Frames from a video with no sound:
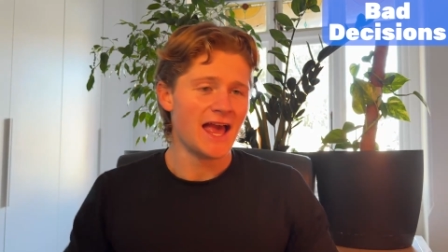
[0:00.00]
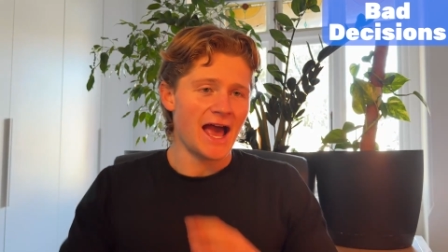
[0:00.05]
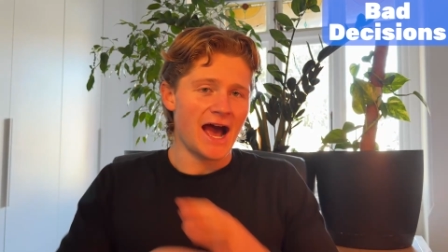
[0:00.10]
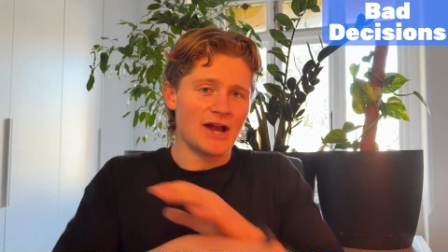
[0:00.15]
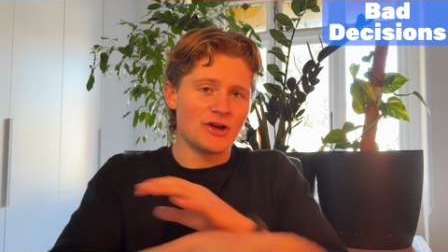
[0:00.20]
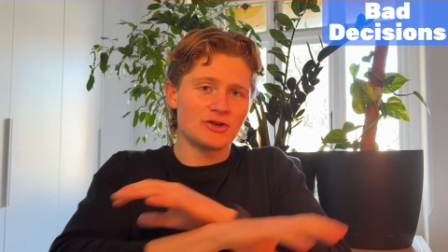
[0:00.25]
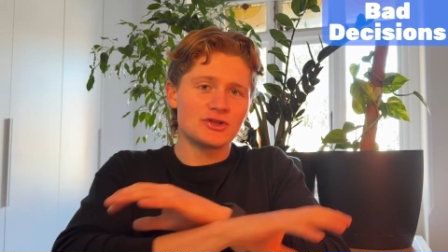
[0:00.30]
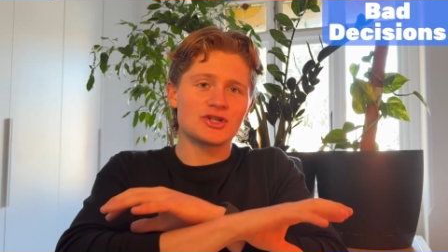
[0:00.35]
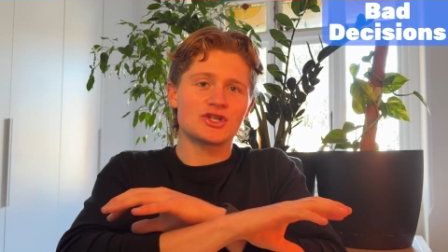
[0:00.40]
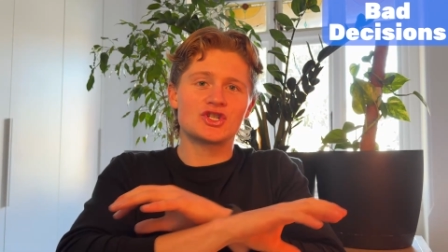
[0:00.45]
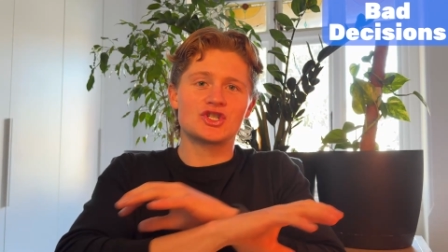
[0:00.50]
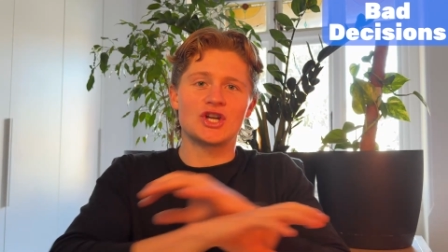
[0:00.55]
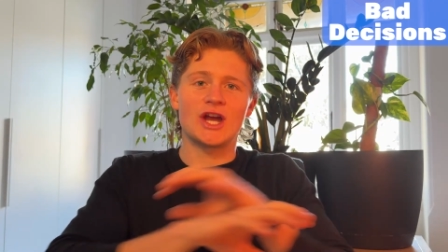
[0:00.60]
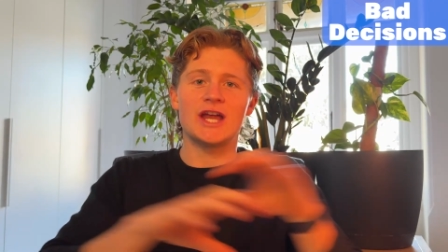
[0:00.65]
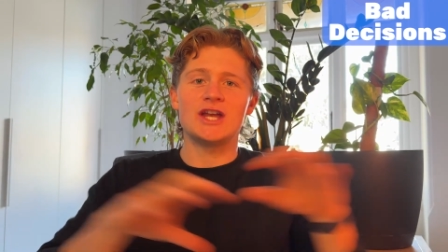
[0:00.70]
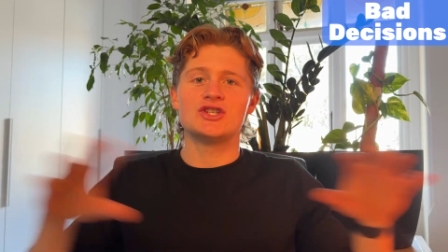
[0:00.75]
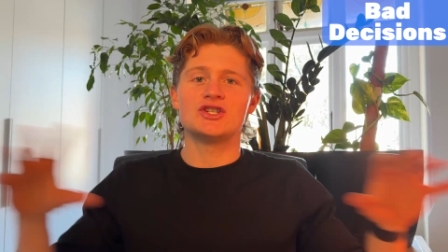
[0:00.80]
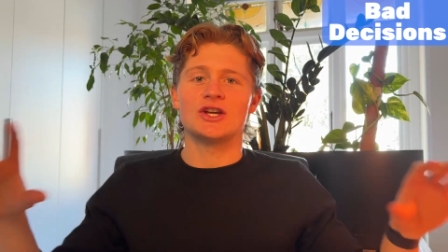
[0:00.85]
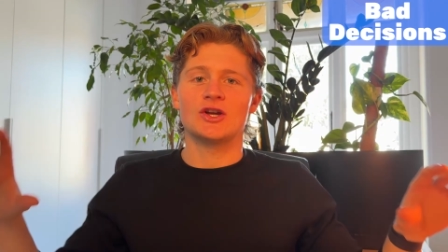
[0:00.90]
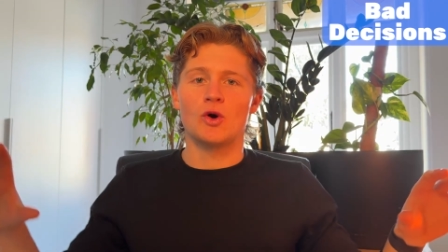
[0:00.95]
And you're just
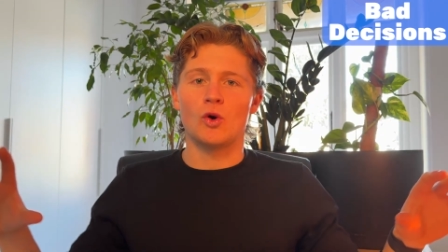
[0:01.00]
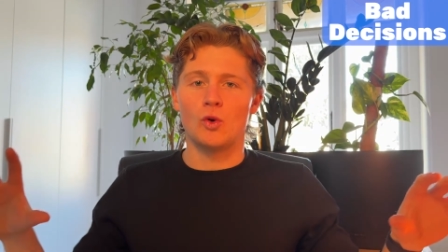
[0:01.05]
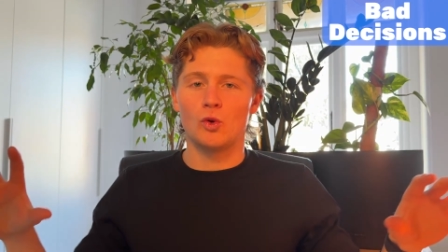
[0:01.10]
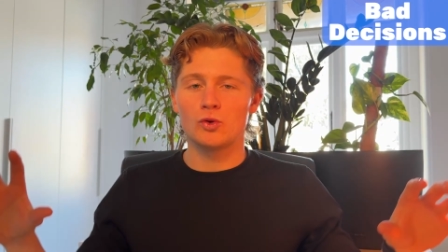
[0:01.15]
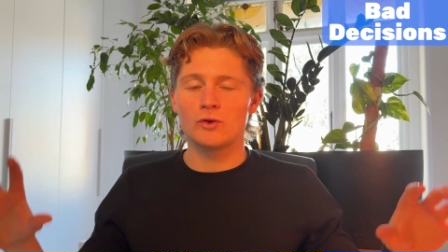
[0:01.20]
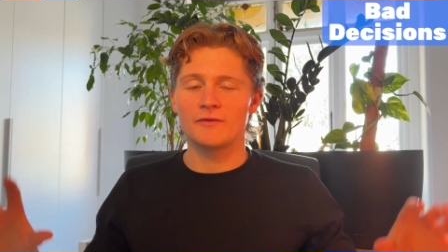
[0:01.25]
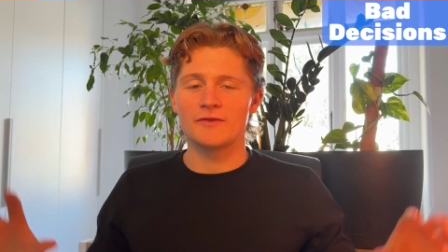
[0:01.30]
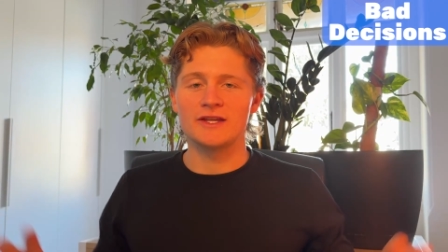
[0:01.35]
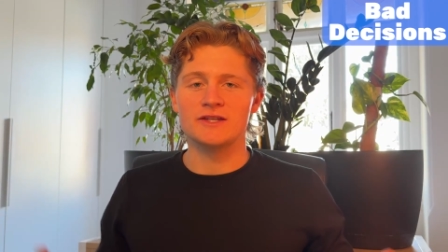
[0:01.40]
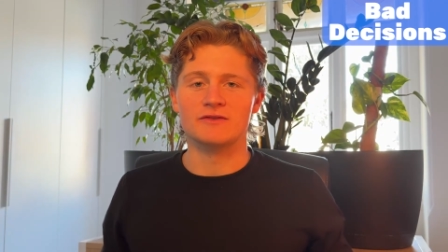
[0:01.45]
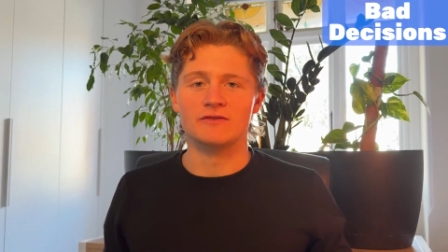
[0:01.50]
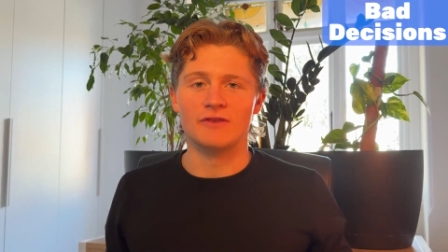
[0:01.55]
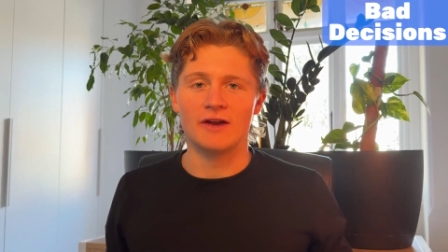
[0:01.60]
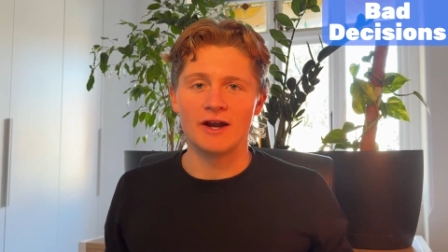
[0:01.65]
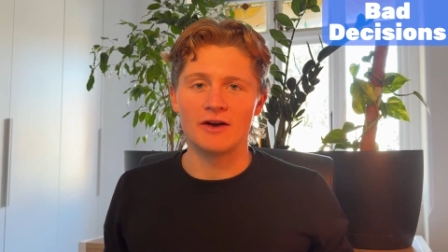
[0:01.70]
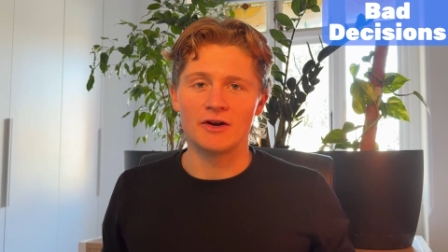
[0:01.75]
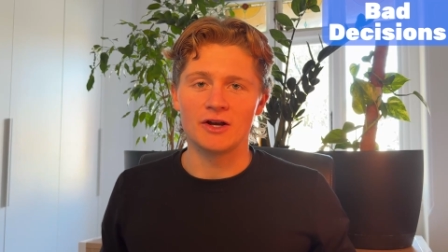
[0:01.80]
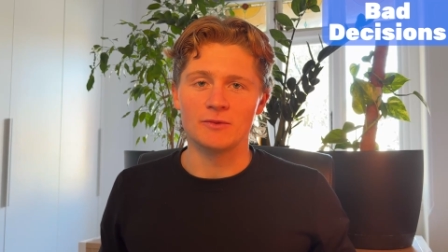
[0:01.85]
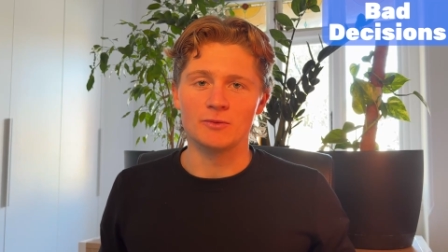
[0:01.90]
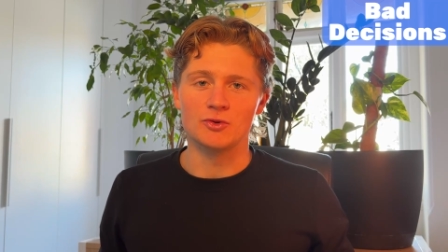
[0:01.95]
changing all of these
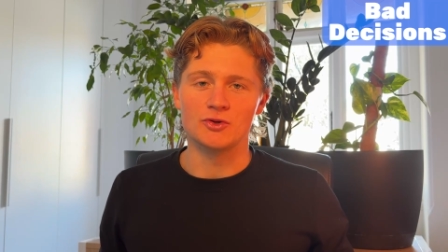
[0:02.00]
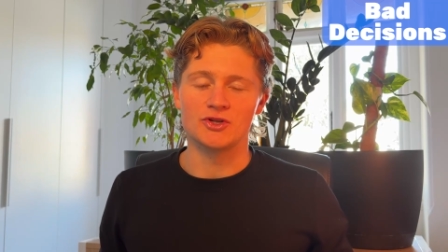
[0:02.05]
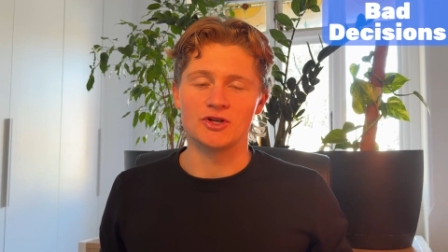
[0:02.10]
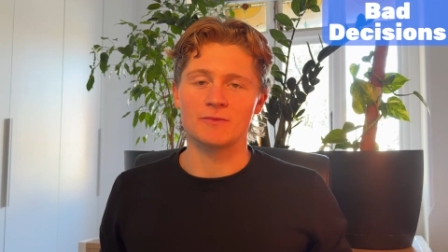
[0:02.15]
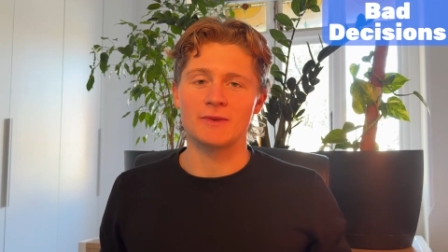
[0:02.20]
variables.